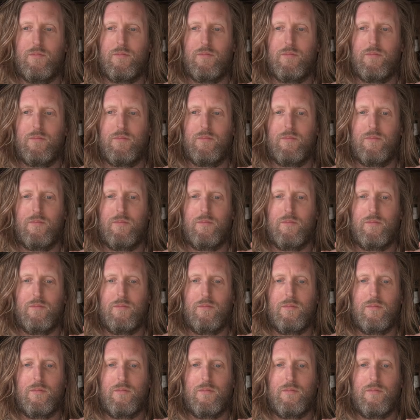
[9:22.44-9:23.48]

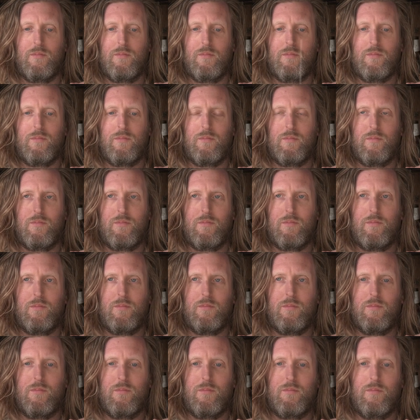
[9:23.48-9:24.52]

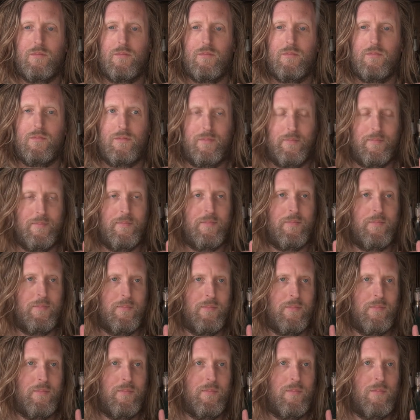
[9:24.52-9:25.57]

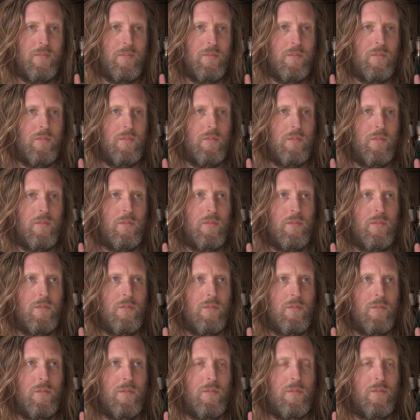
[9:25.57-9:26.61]

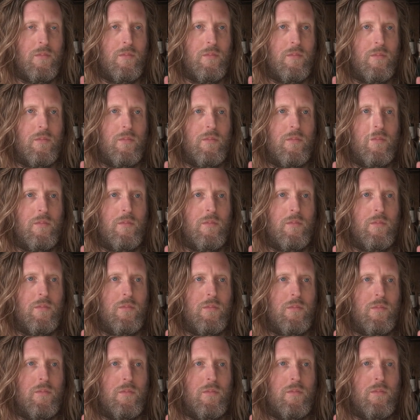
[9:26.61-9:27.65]

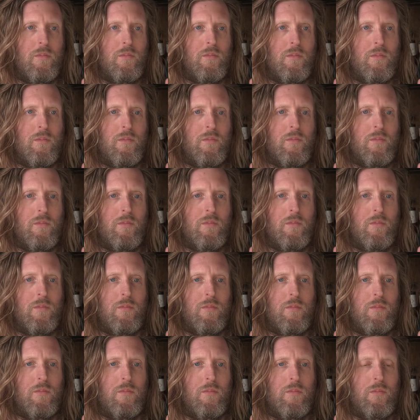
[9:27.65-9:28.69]

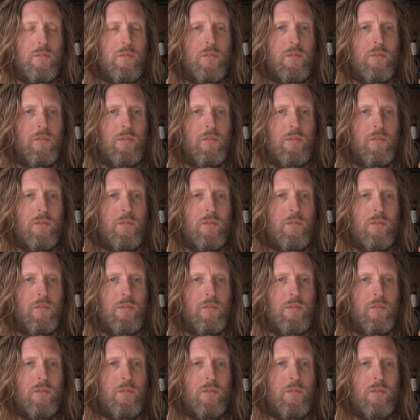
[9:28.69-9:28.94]
The person shown says nothing.